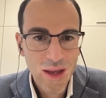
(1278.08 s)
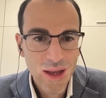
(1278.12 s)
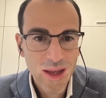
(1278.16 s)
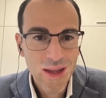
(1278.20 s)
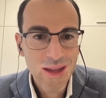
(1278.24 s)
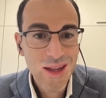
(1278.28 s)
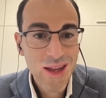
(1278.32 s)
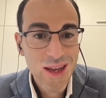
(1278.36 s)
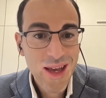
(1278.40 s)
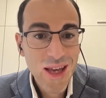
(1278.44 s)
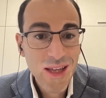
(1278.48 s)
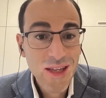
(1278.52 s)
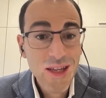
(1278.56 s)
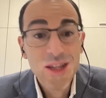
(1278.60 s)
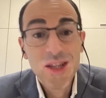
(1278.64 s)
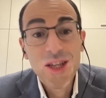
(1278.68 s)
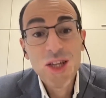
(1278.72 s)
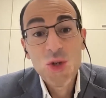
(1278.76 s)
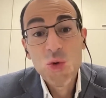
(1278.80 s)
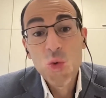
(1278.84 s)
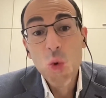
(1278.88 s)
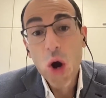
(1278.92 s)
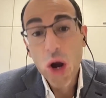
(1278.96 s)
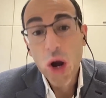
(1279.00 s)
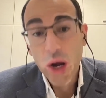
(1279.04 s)
in that
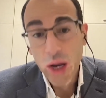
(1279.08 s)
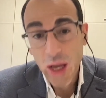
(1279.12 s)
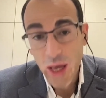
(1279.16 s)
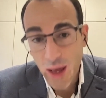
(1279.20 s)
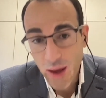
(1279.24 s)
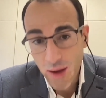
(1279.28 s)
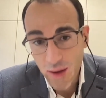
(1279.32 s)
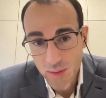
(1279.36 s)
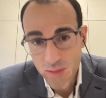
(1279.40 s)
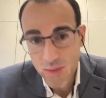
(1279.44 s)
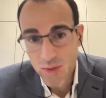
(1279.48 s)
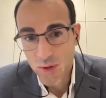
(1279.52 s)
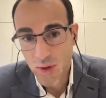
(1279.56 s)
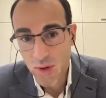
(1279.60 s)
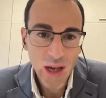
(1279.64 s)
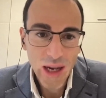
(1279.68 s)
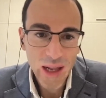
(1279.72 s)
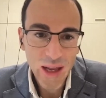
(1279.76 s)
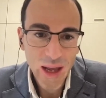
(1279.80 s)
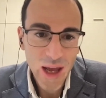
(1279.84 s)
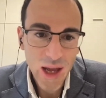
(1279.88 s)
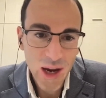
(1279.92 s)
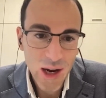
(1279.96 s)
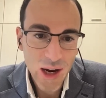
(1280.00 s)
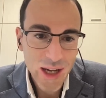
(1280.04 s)
case, it is working.
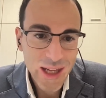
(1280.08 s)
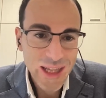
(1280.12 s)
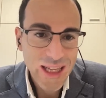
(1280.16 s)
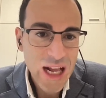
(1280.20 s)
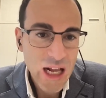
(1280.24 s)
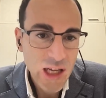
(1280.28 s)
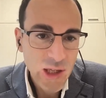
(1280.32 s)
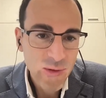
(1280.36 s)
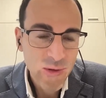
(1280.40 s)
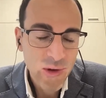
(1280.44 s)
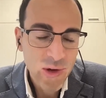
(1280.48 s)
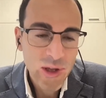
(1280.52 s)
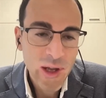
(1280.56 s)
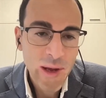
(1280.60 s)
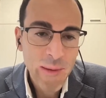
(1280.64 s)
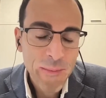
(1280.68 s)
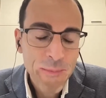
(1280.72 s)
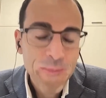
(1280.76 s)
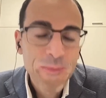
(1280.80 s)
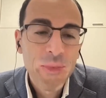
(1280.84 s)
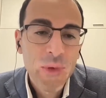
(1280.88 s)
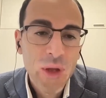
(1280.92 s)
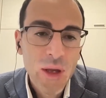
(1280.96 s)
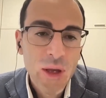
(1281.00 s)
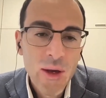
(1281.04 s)
I think early days for
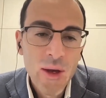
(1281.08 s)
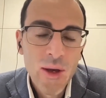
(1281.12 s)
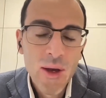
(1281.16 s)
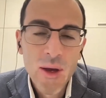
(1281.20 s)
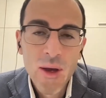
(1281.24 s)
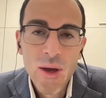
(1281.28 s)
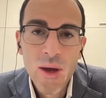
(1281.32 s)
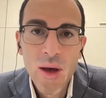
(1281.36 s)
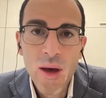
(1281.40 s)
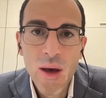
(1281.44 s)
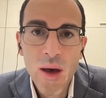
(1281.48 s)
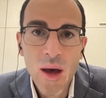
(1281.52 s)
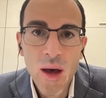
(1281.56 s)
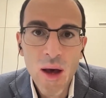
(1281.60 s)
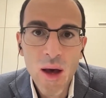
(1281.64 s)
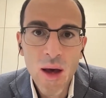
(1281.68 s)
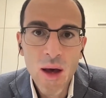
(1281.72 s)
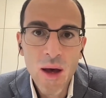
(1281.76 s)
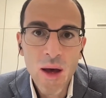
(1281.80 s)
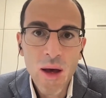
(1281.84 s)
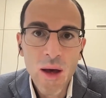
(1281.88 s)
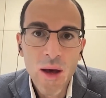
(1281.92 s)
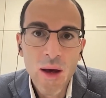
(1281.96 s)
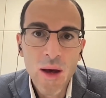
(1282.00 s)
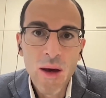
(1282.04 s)
them.
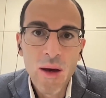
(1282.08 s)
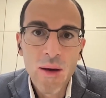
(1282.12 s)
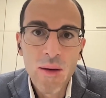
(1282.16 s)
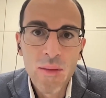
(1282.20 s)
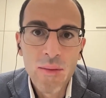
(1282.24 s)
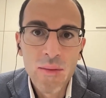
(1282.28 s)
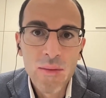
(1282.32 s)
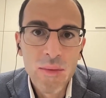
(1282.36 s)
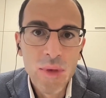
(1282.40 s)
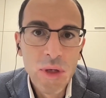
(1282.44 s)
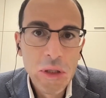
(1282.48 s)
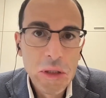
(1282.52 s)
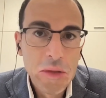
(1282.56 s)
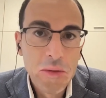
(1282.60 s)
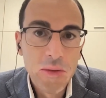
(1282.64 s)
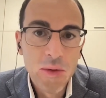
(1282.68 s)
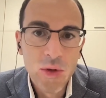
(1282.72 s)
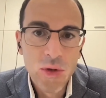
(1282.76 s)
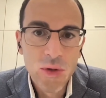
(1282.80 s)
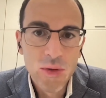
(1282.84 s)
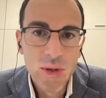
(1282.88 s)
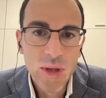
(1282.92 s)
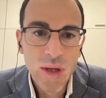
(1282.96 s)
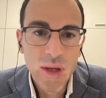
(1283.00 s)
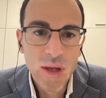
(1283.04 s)
But
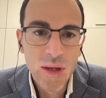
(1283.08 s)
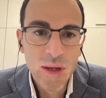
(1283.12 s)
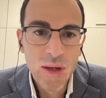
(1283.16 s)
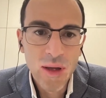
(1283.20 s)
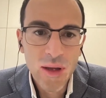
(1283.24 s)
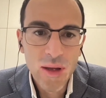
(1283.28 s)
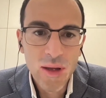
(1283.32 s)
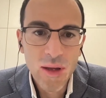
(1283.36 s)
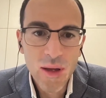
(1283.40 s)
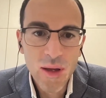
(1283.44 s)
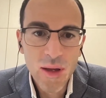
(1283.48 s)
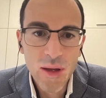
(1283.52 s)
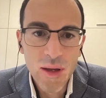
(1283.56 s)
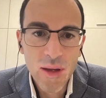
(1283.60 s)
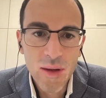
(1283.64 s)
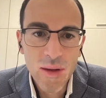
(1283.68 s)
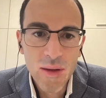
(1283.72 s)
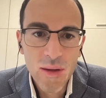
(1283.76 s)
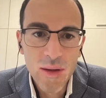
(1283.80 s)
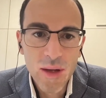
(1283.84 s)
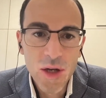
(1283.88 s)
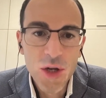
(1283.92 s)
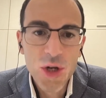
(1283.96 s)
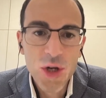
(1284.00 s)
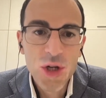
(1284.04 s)

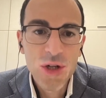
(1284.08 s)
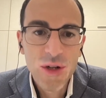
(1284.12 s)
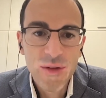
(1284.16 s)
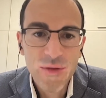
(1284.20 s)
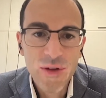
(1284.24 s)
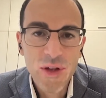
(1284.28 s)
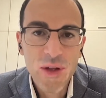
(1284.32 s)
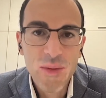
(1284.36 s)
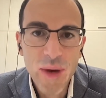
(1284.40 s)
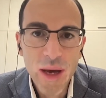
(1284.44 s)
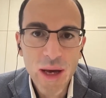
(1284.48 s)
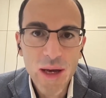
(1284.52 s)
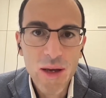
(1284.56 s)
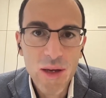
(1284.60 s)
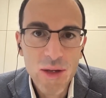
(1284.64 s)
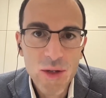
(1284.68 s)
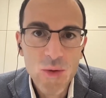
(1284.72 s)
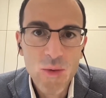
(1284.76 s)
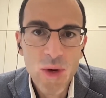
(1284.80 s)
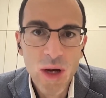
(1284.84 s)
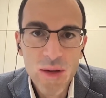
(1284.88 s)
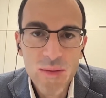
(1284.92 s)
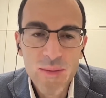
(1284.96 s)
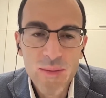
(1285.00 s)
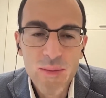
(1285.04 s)
the initial
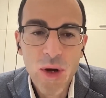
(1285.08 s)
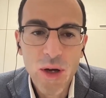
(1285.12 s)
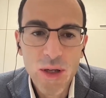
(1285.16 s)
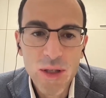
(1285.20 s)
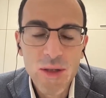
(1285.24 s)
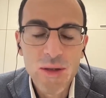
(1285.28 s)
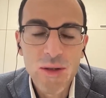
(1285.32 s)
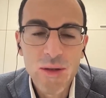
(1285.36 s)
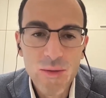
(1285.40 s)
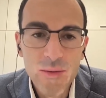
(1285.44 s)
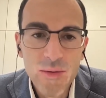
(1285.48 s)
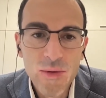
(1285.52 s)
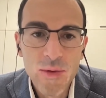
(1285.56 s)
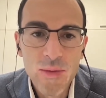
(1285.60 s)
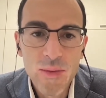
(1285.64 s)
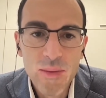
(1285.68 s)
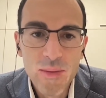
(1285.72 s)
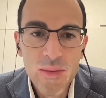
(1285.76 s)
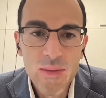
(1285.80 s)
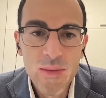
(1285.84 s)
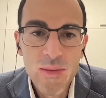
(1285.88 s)
feedback is quite positive.